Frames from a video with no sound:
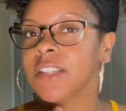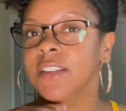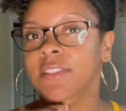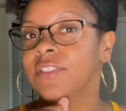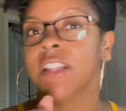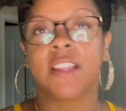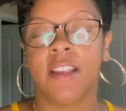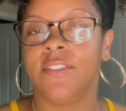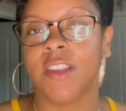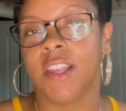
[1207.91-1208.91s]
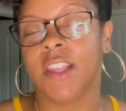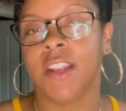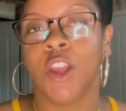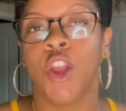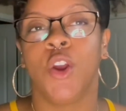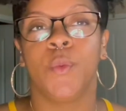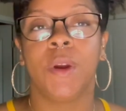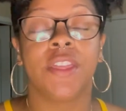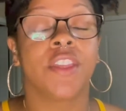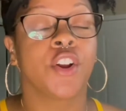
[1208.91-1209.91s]
of the leave-in
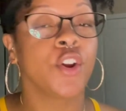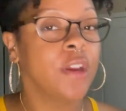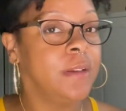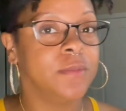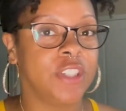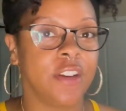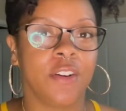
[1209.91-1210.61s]
with the cream gel.